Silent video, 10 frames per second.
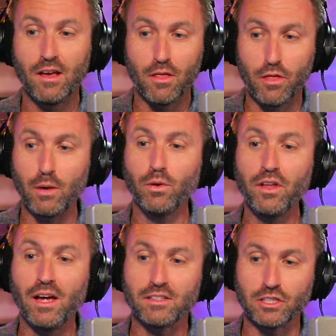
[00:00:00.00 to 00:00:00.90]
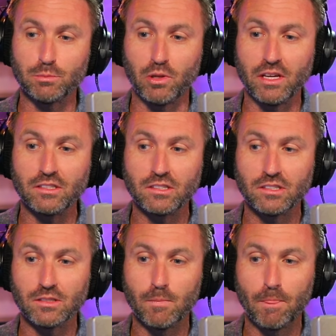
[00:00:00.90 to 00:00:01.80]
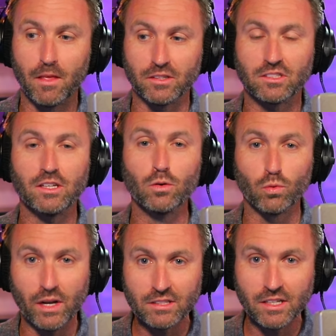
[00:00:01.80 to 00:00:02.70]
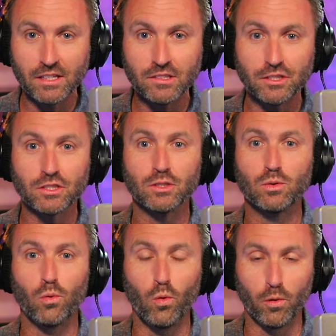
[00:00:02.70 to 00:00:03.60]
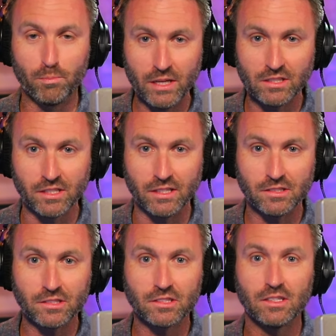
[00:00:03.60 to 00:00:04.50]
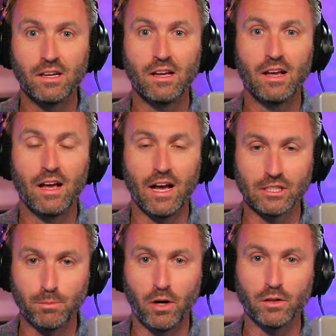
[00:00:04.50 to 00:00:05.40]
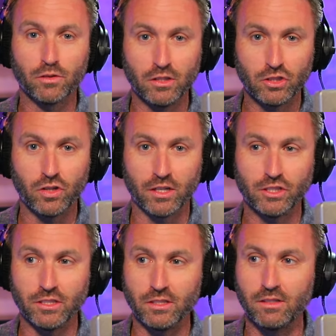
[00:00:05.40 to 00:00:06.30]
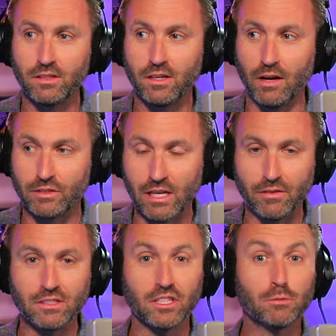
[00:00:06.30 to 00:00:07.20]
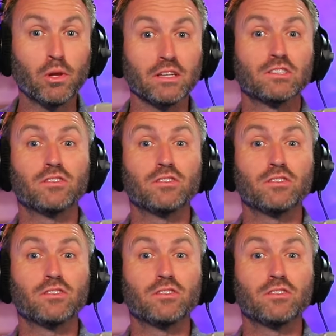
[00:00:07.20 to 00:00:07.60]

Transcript: they will not displace a single residence or business as part of construction of 76 Place.